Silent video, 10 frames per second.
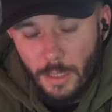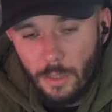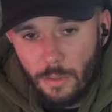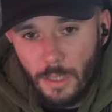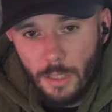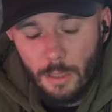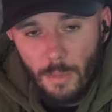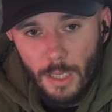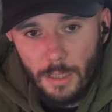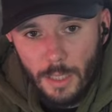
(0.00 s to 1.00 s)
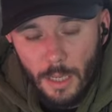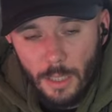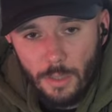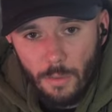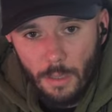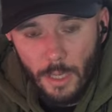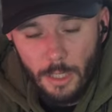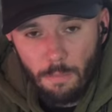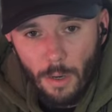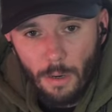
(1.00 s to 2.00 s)
that's interesting to me is that Israel
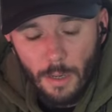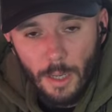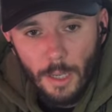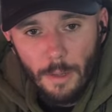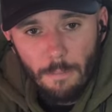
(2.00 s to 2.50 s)
has barred